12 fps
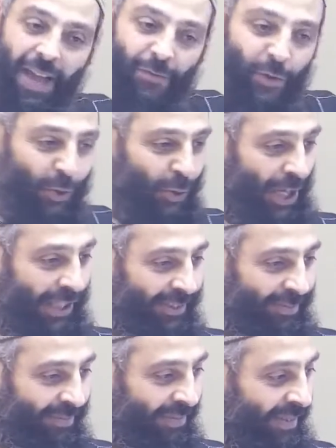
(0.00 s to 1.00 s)
I have to do
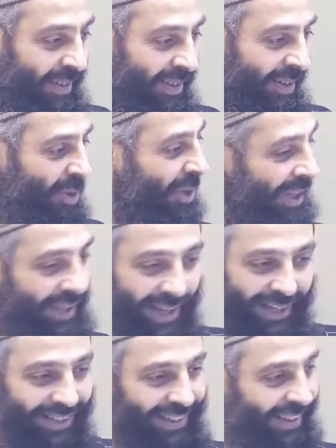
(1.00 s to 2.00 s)
that.
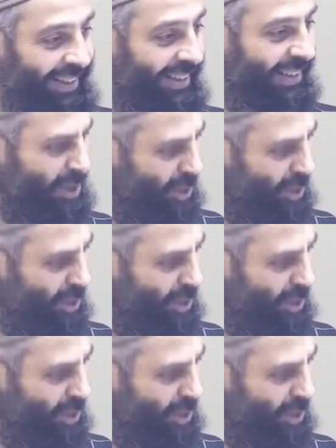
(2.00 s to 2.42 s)
Okay, akhi,